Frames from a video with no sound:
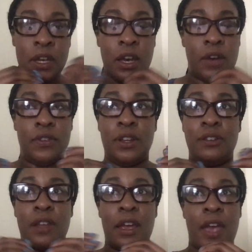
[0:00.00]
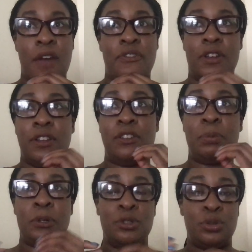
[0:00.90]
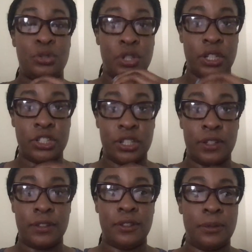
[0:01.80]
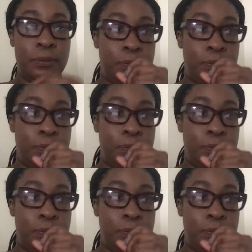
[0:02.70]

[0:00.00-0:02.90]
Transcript: of these like African spiritual traditions.